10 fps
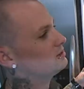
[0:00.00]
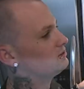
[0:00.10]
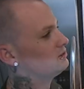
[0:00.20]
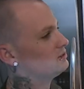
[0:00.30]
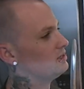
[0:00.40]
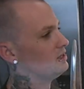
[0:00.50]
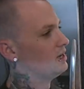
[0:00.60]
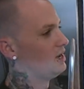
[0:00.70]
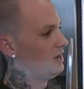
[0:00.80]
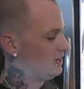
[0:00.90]
this is the
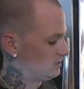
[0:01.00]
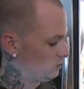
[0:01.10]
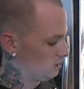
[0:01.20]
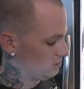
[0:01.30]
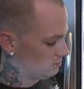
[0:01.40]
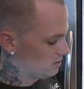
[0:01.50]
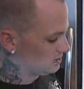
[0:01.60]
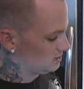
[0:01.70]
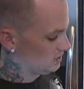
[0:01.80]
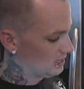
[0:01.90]
uh, housewarming
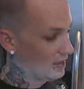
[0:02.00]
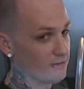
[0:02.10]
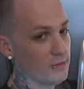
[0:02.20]
present he gave